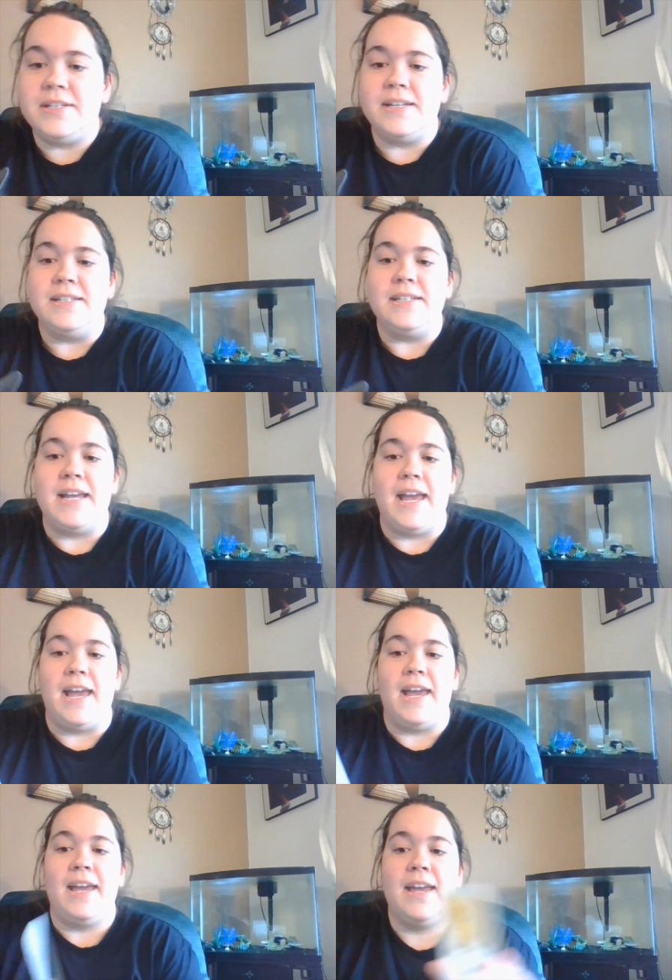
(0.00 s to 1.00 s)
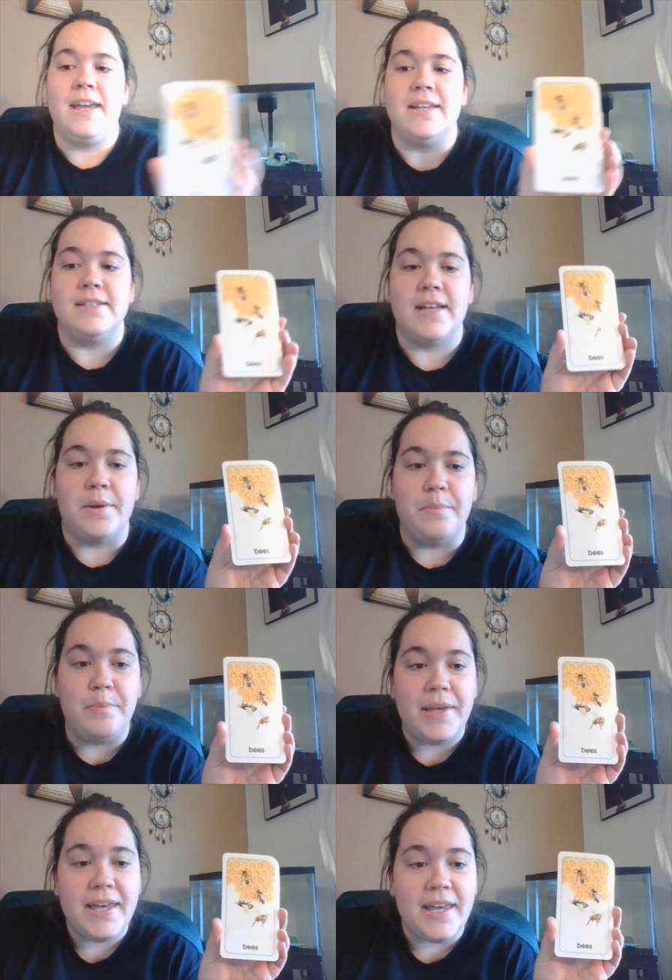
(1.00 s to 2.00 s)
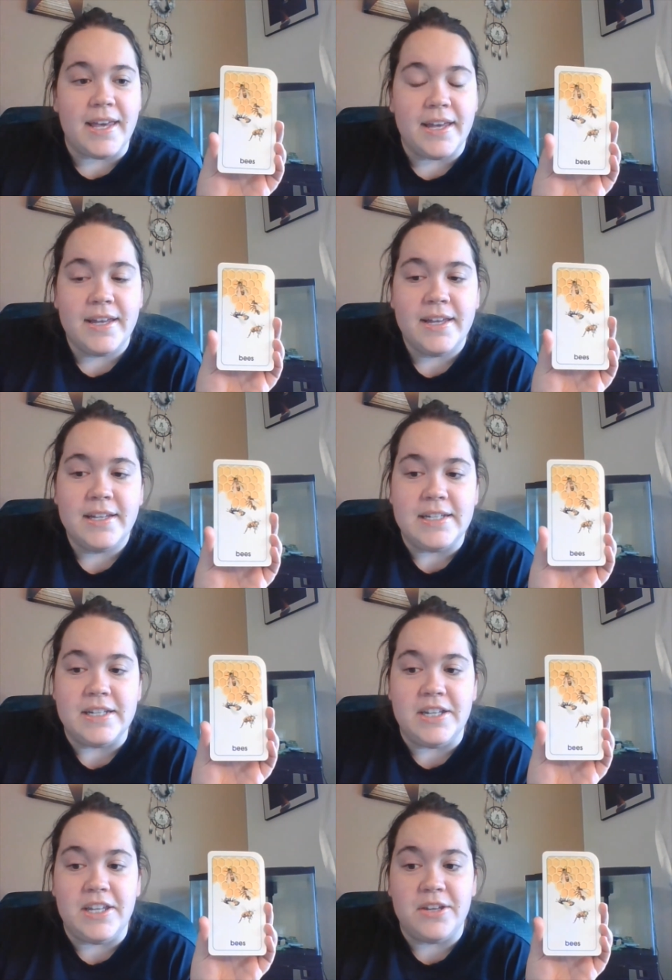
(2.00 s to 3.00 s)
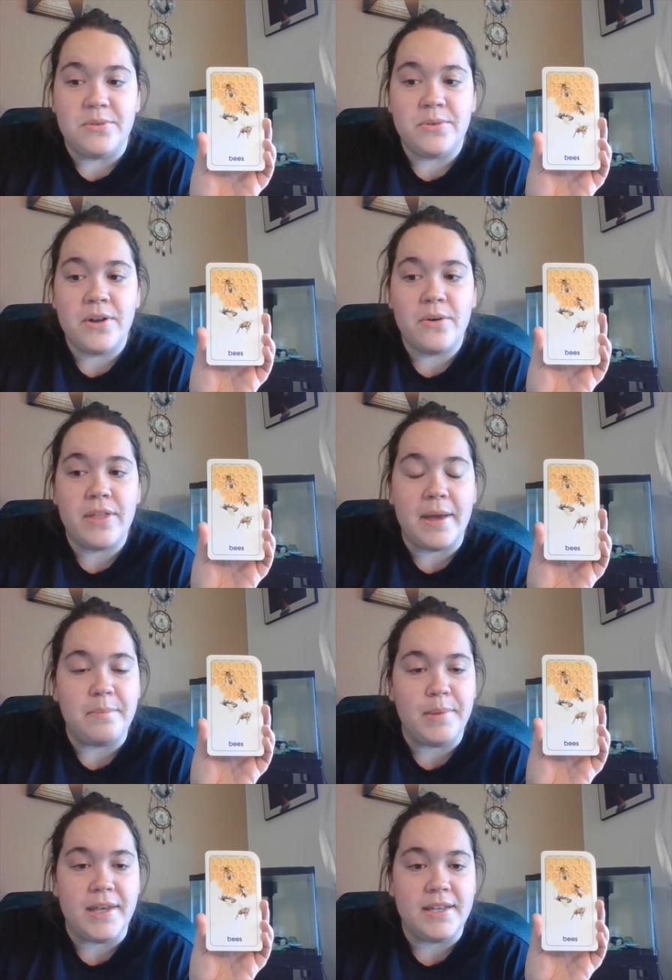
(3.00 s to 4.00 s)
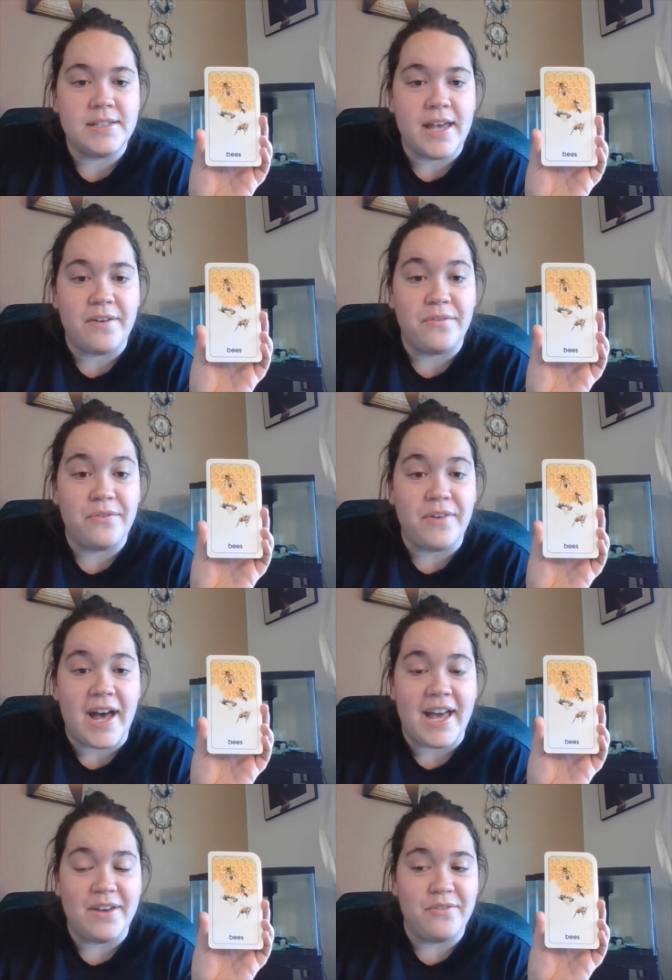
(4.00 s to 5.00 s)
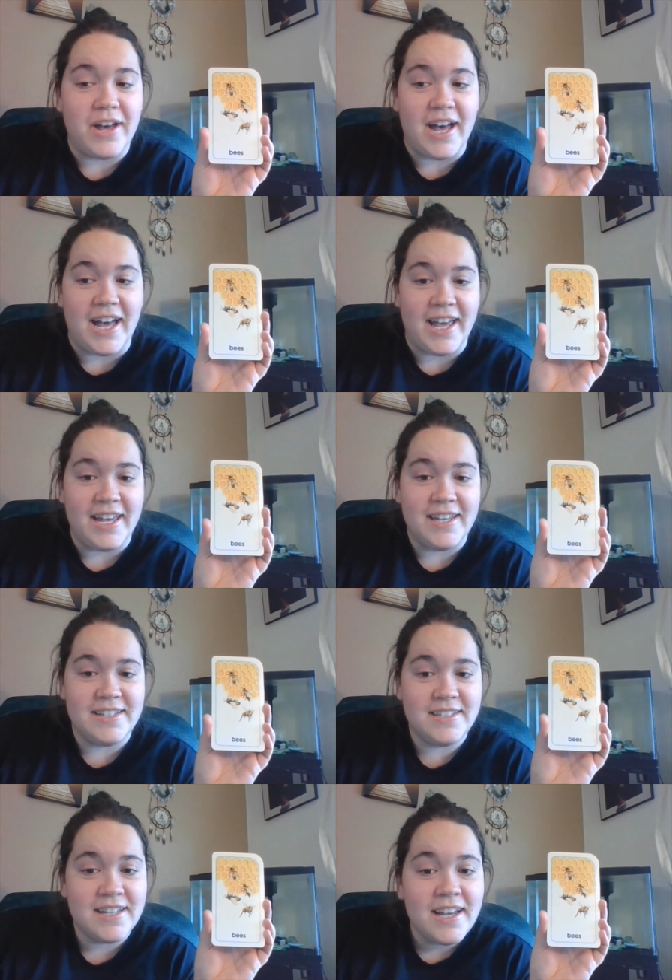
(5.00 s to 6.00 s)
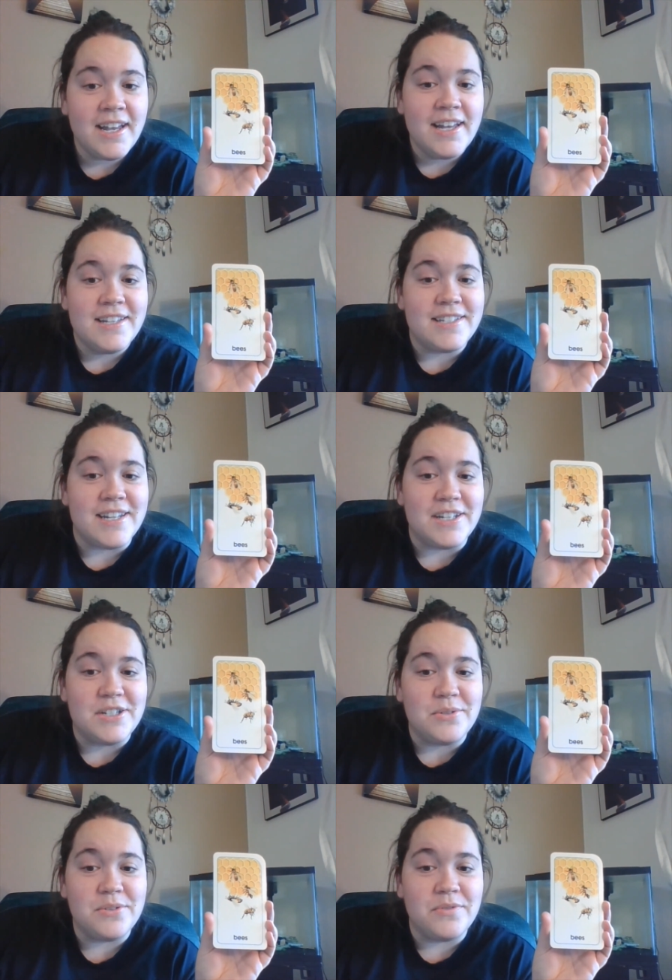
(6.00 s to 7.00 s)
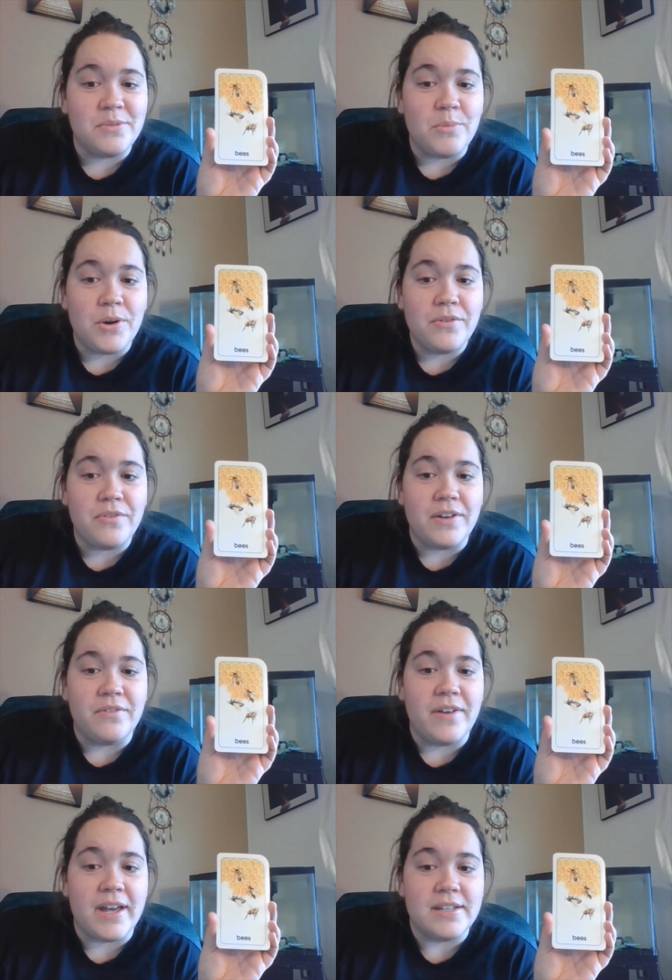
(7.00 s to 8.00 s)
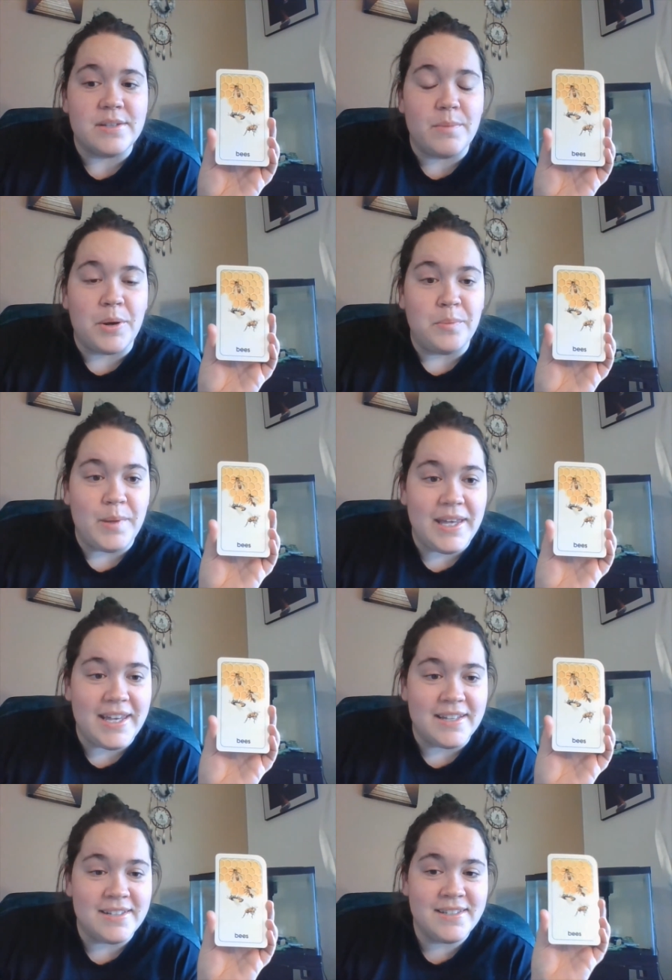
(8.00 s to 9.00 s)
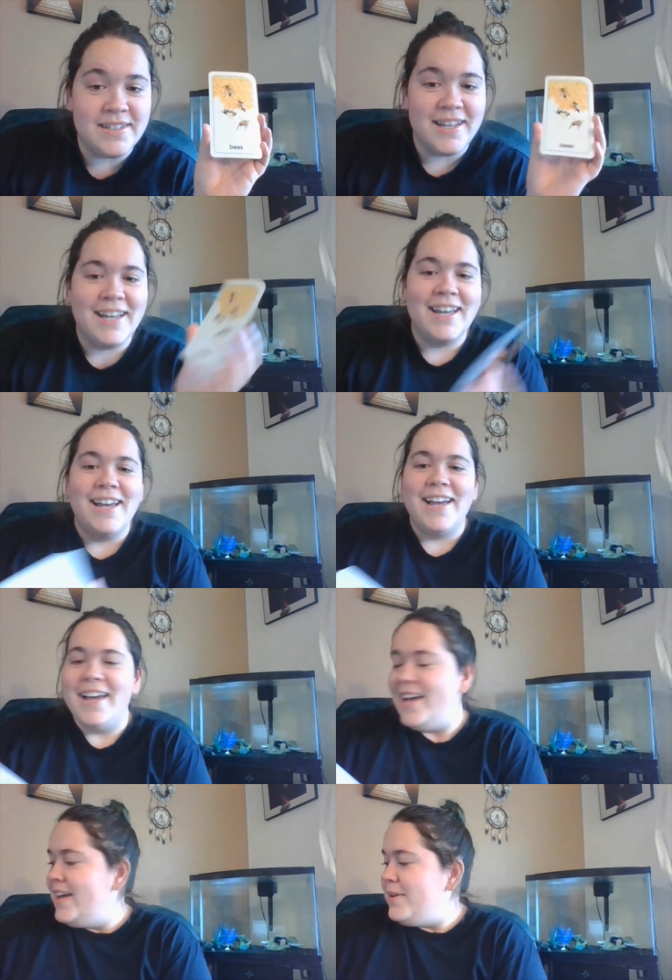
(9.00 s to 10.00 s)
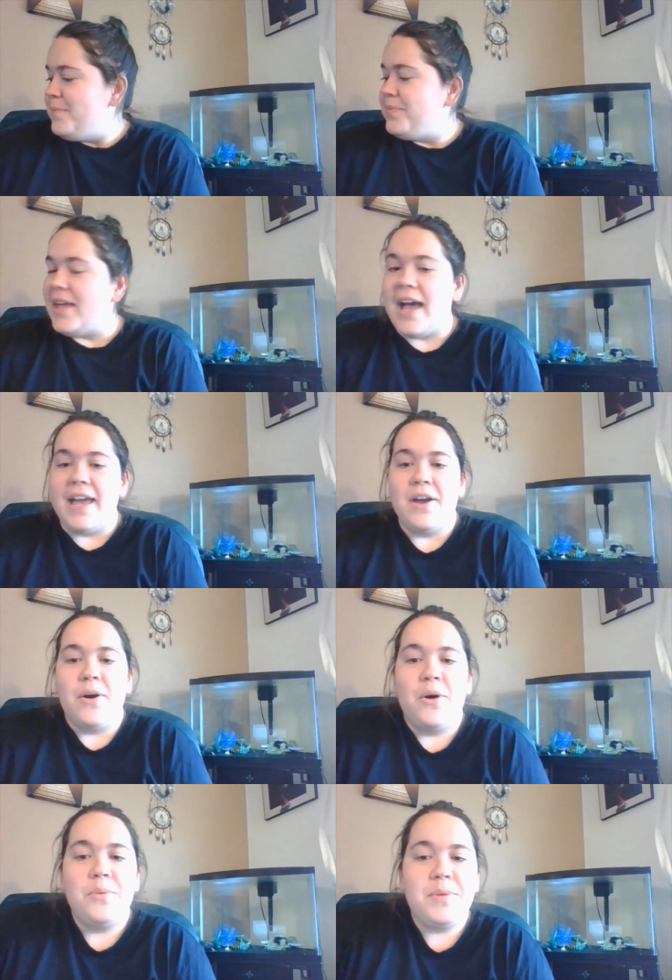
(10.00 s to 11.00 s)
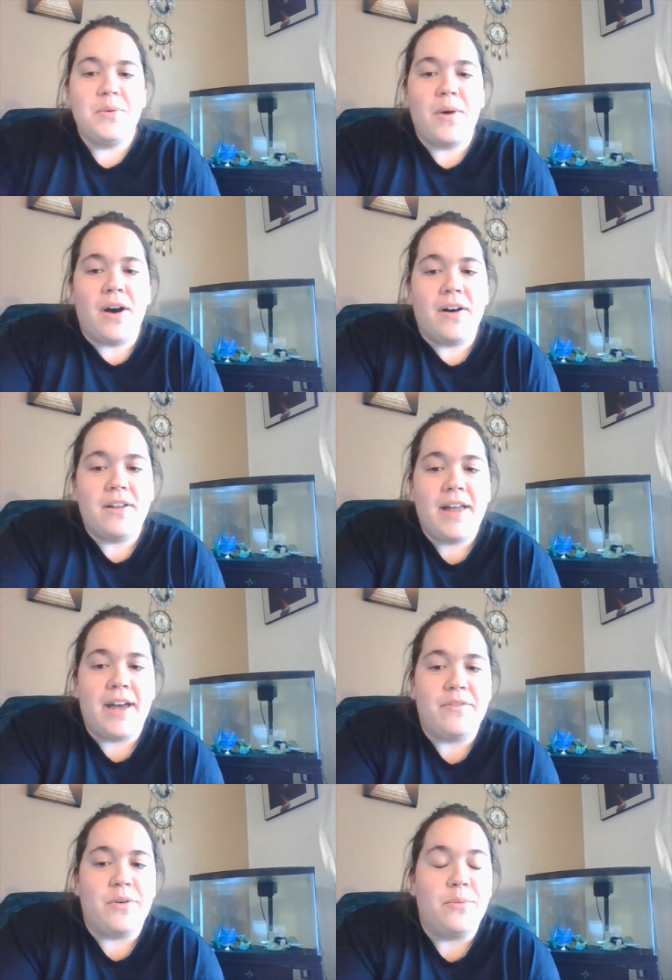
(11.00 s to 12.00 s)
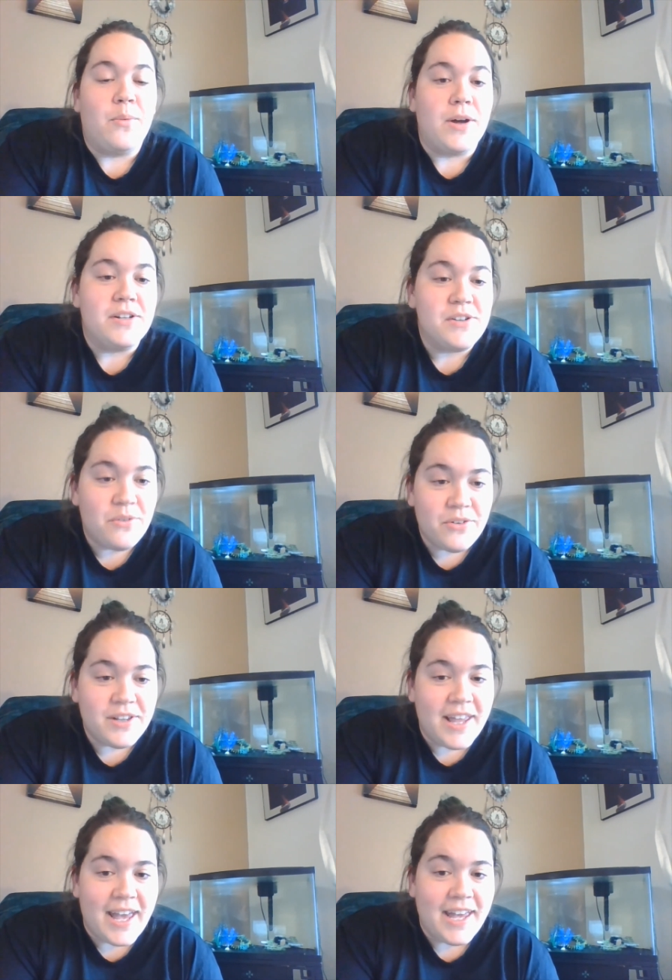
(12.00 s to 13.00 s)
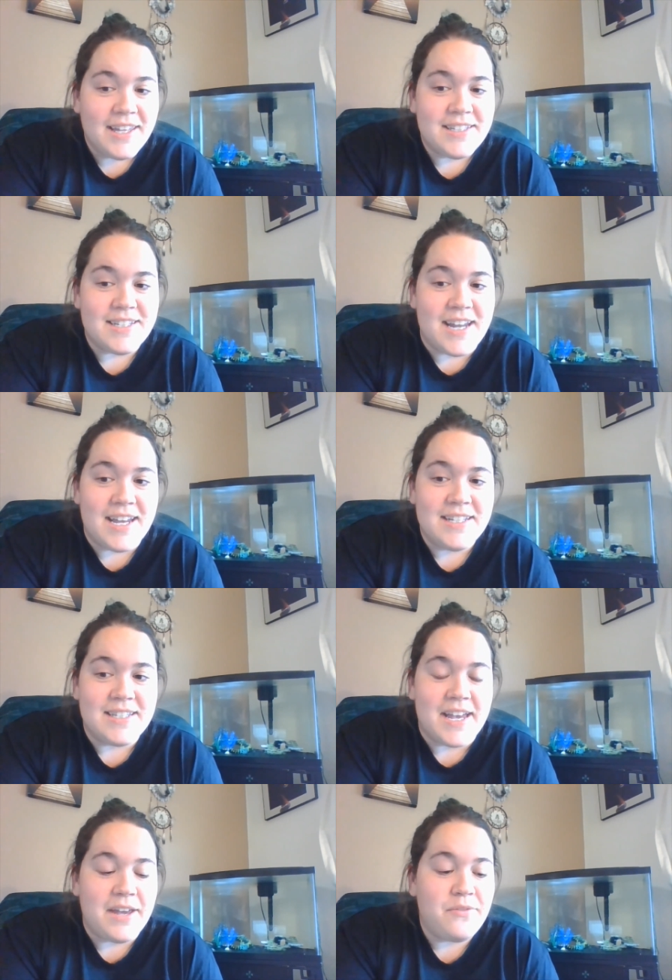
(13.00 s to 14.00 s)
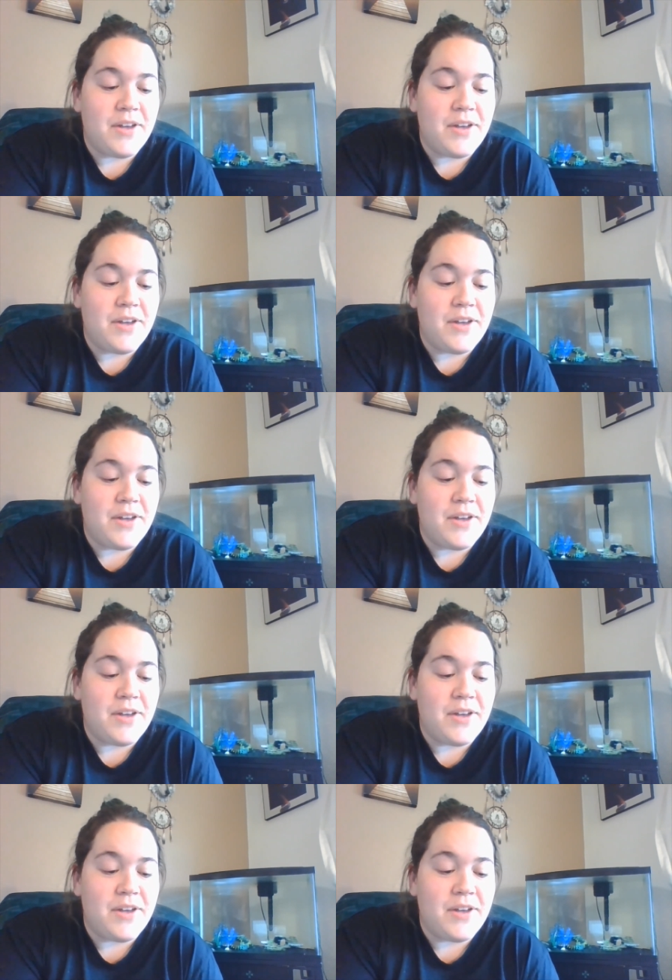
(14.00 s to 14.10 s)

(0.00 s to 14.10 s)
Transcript: today is a bee. Did you know that bees have five eyes? Stay tuned for more fun facts about bees. I hope you all have a wonderful day. Stay safe